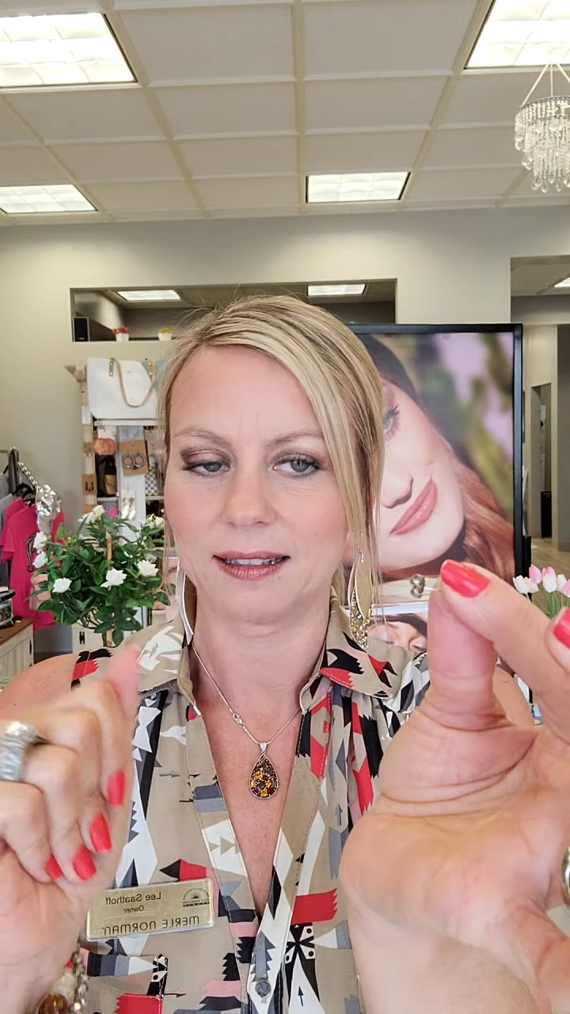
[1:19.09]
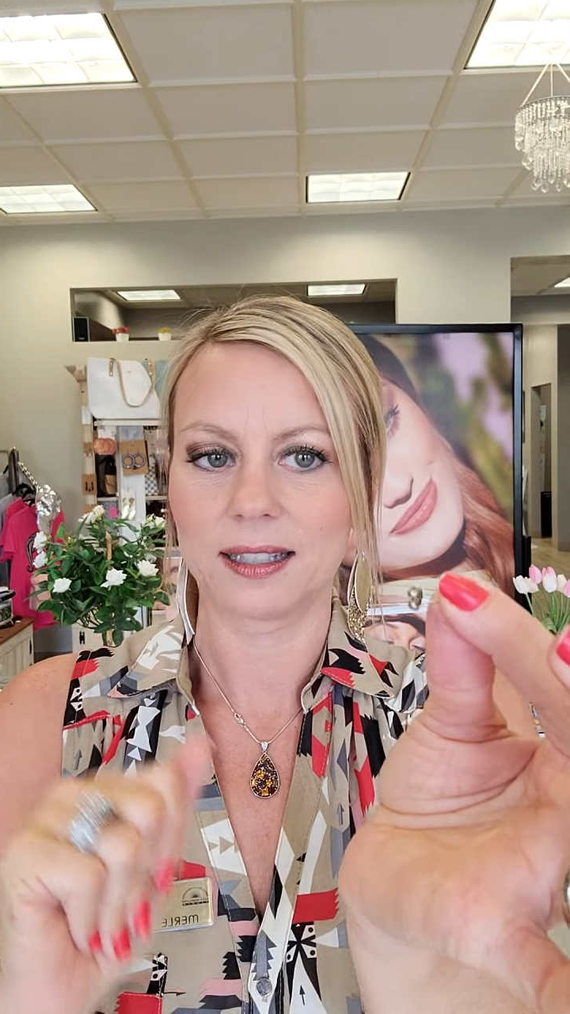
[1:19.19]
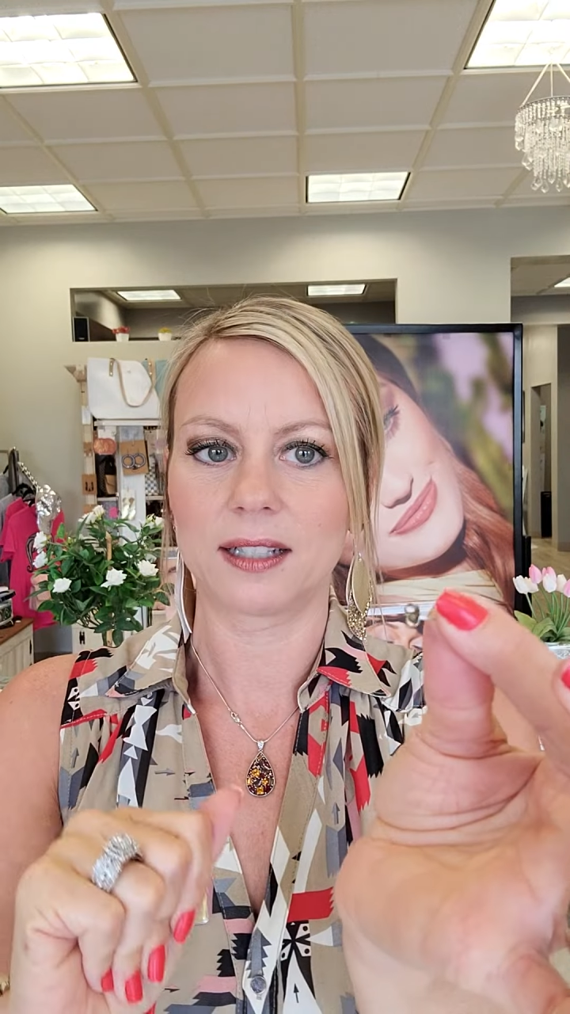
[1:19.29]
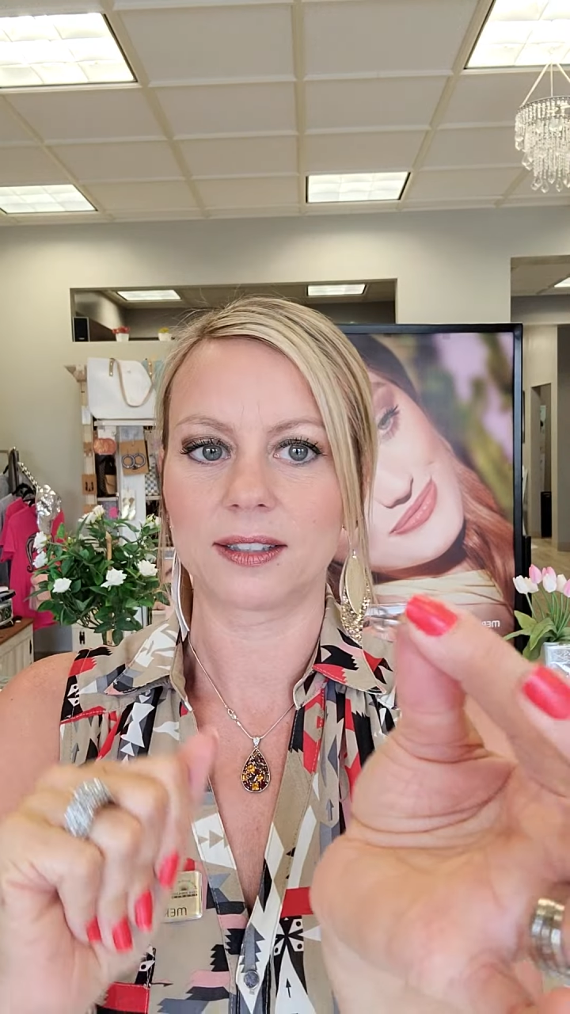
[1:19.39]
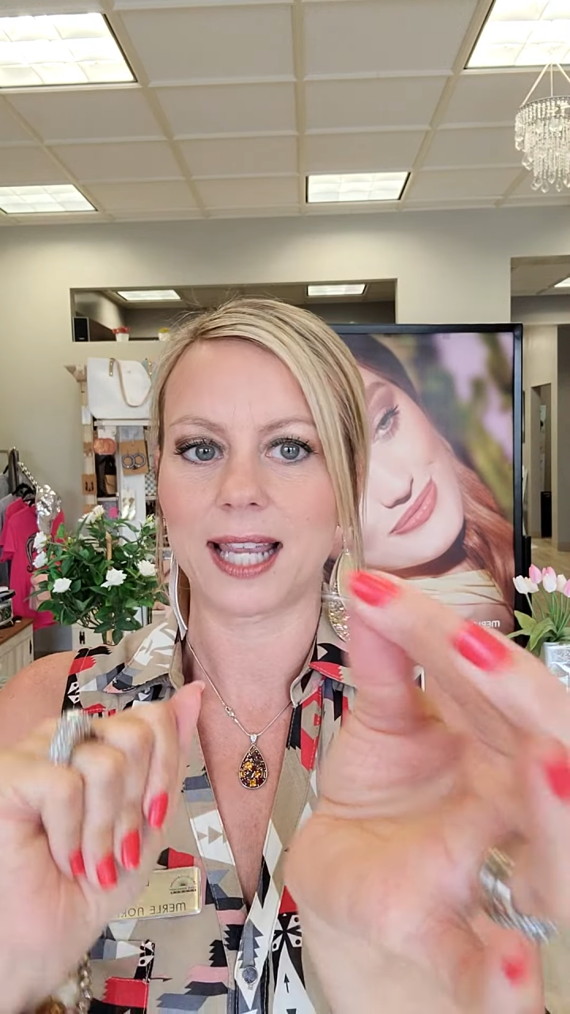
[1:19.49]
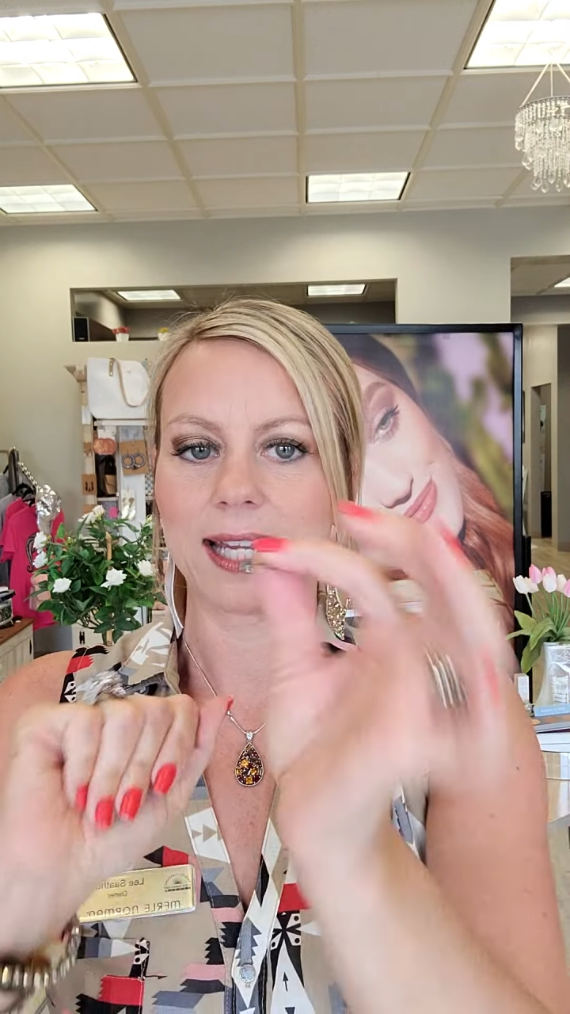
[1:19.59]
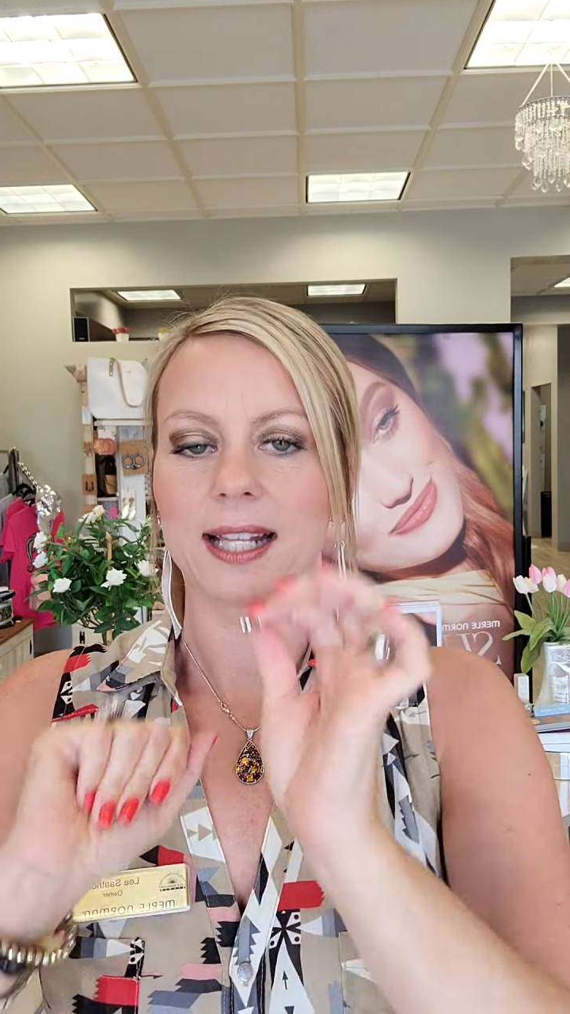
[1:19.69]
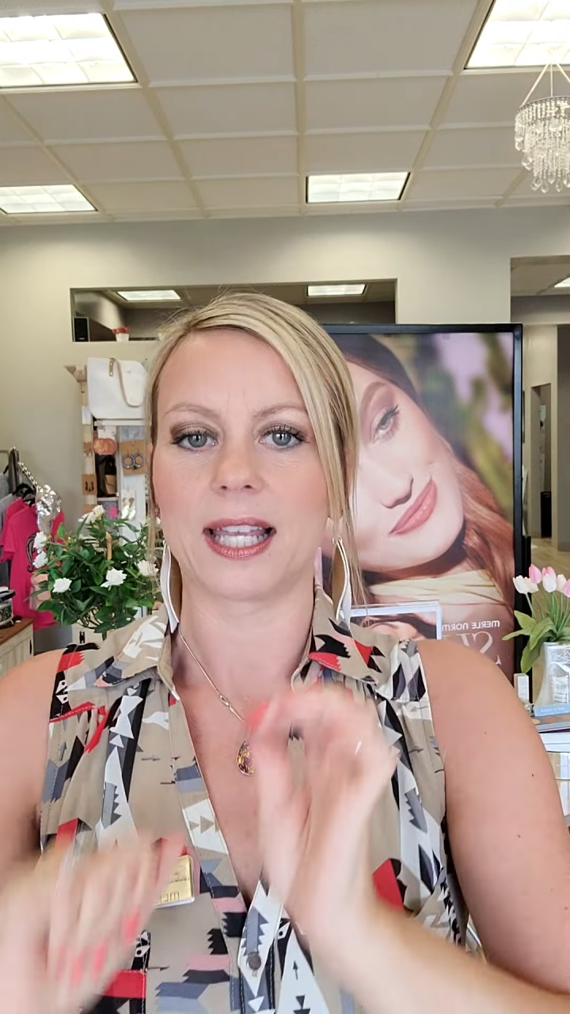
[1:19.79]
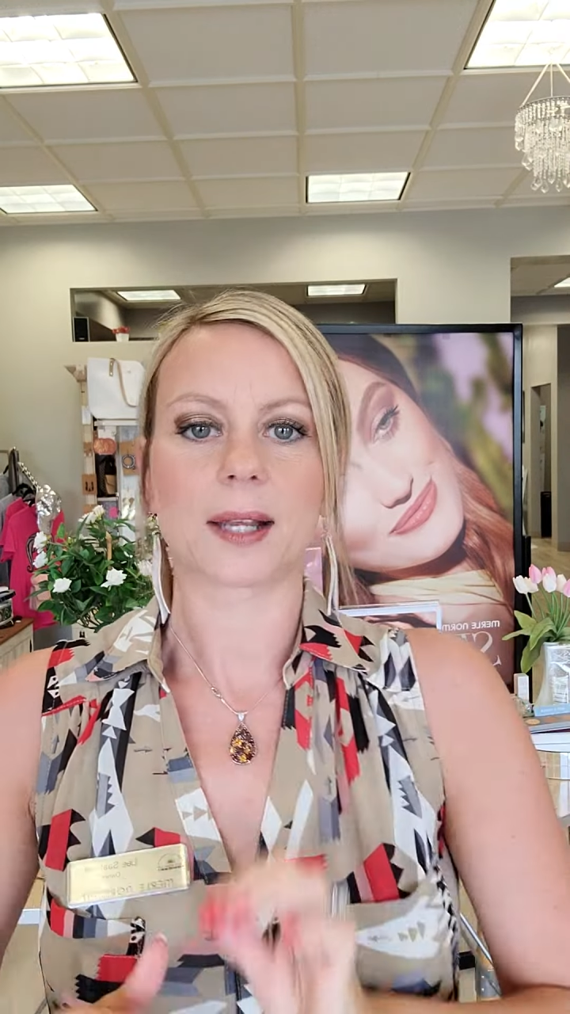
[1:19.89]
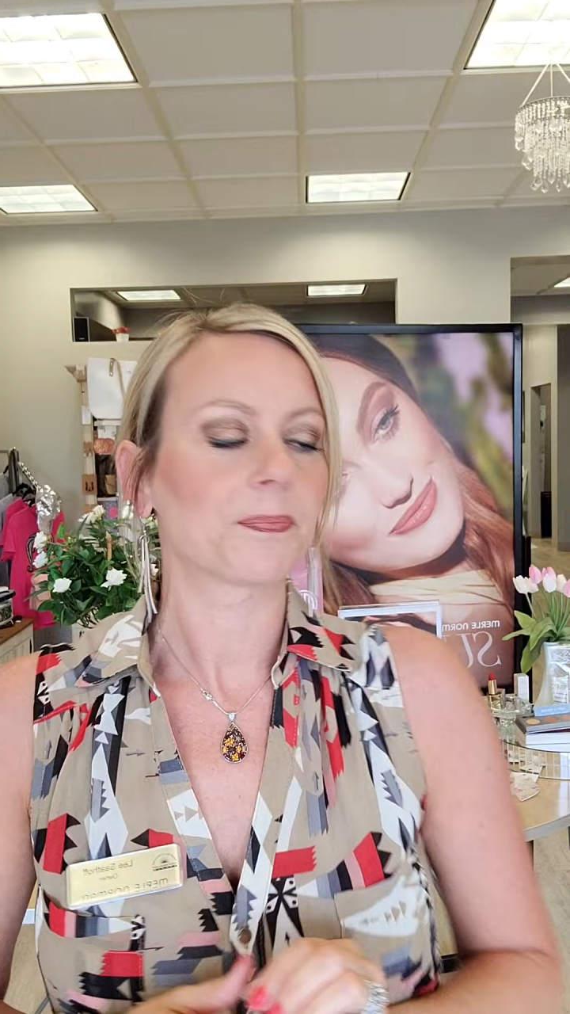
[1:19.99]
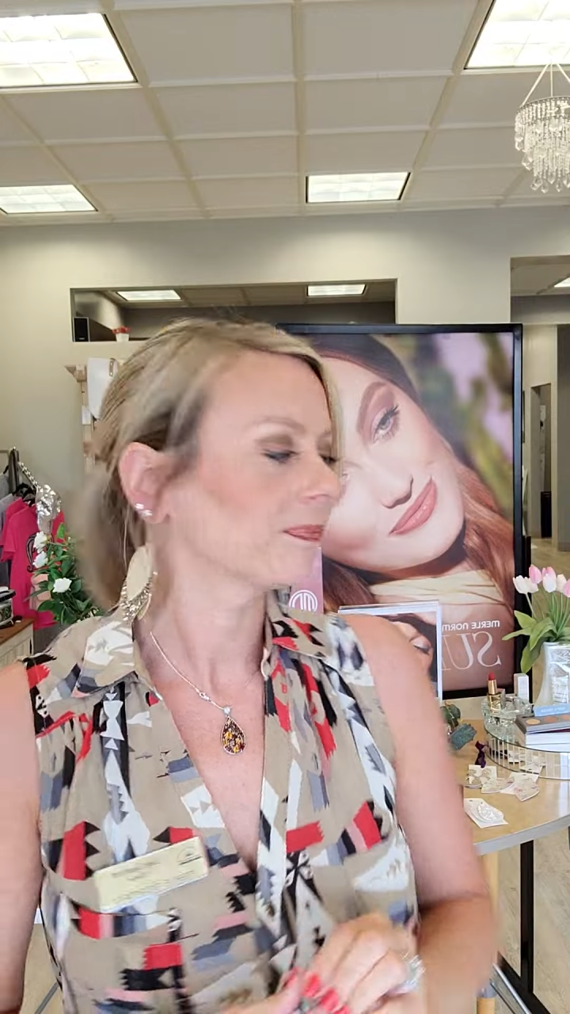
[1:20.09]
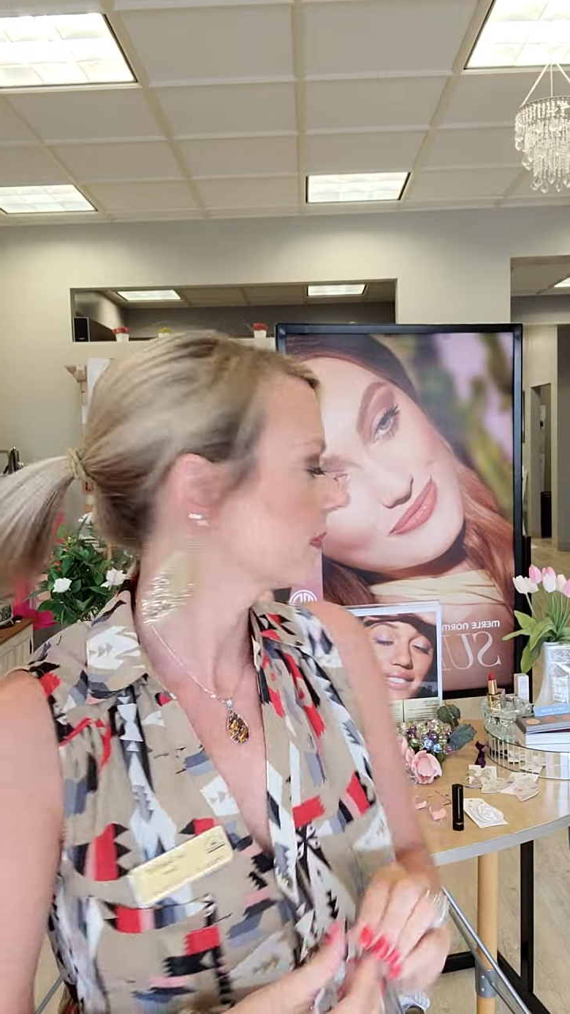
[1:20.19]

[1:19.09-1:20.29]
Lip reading: little tiny click.